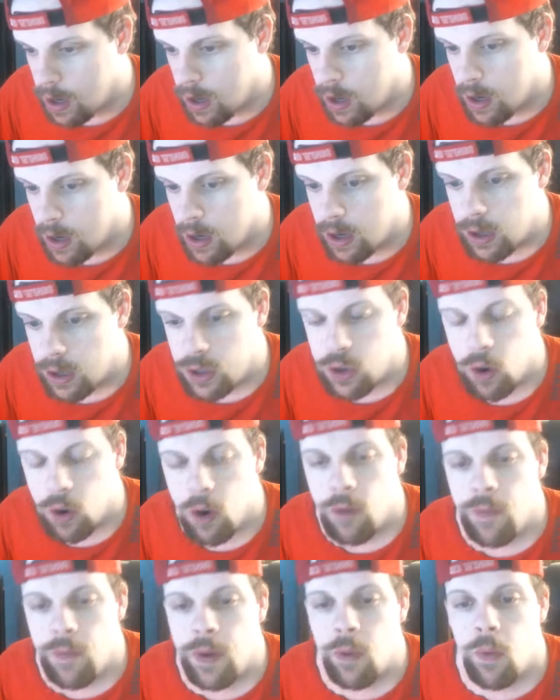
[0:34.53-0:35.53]
He
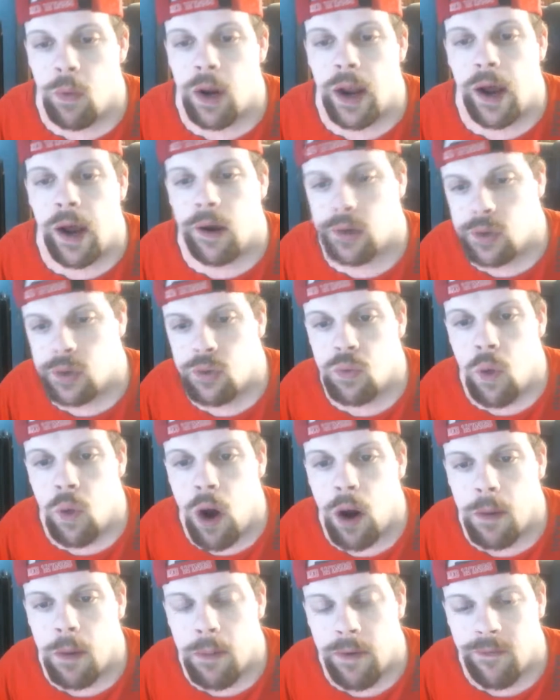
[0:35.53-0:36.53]
showed me what else was
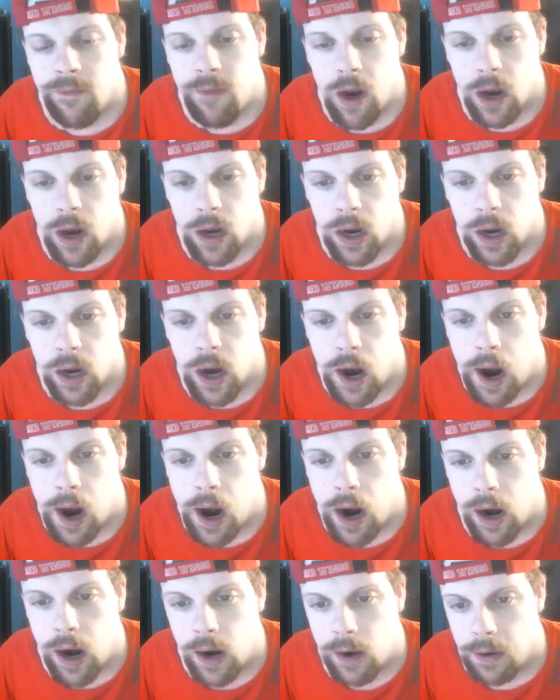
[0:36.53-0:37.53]
wrong with my fucking
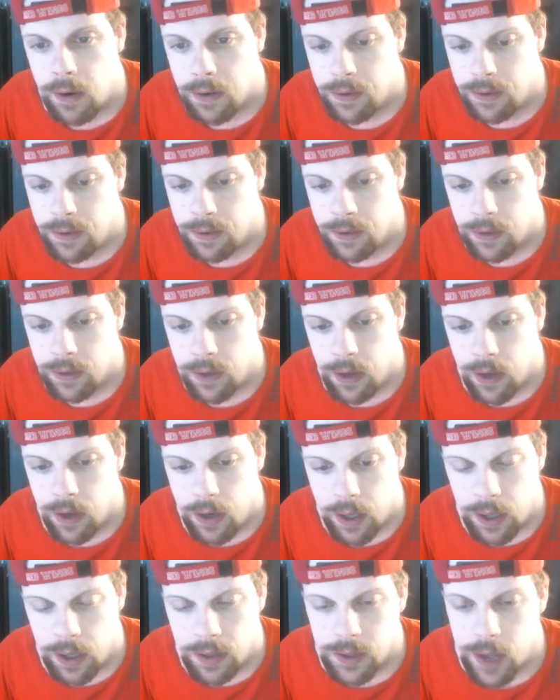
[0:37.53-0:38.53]
car.
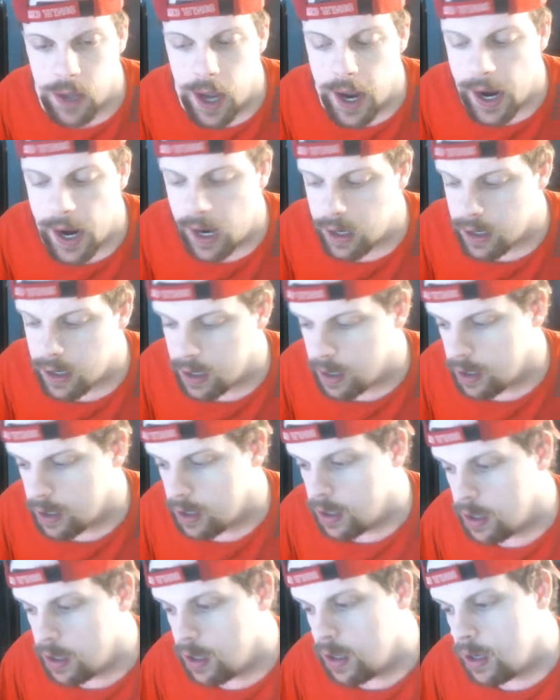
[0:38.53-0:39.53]
He's like,
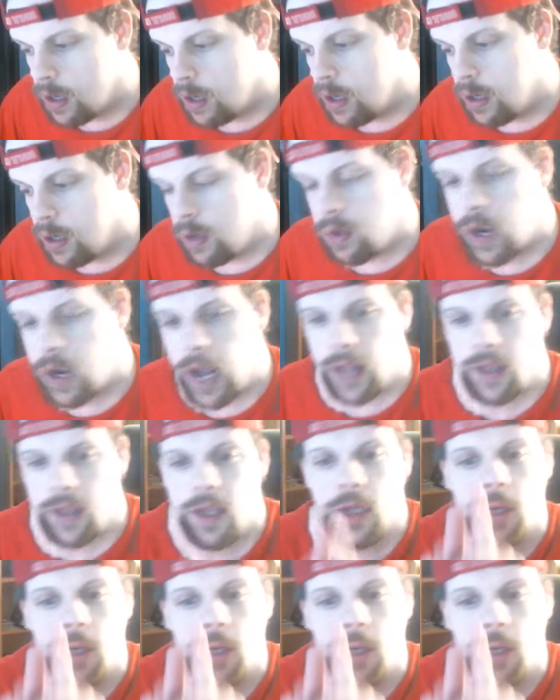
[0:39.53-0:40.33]
you got this